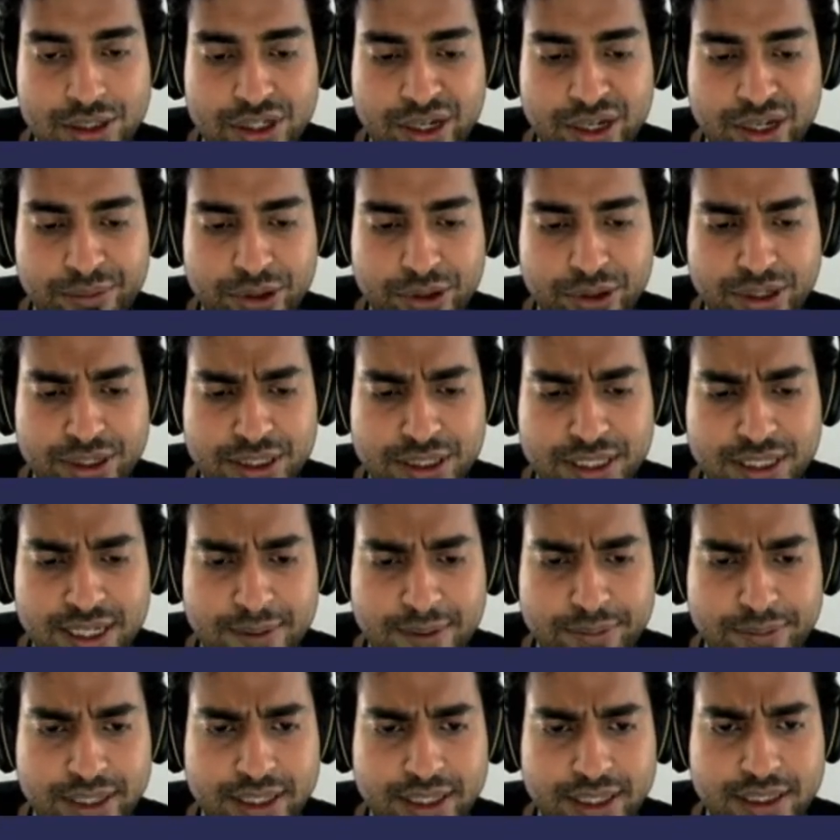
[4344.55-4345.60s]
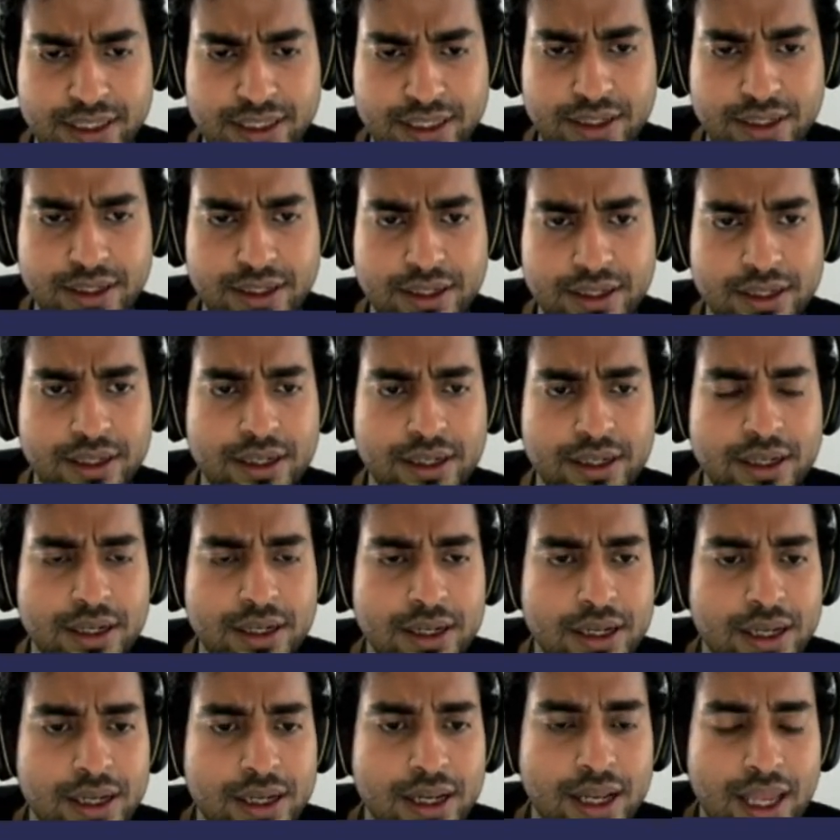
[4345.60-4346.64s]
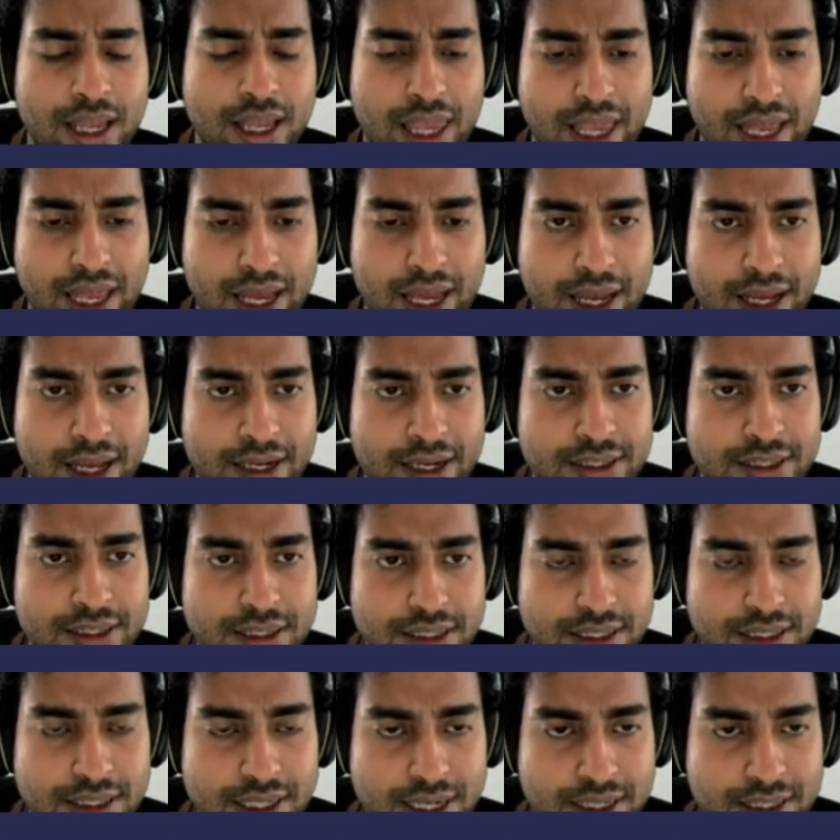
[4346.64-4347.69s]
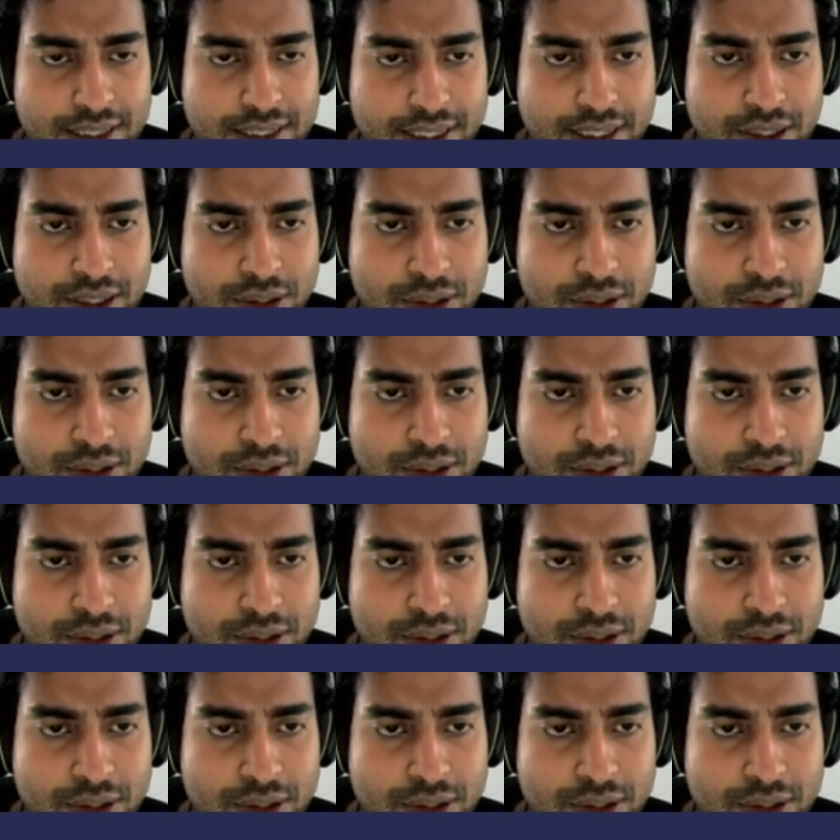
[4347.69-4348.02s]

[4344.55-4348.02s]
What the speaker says: So I'm going to skip this and directly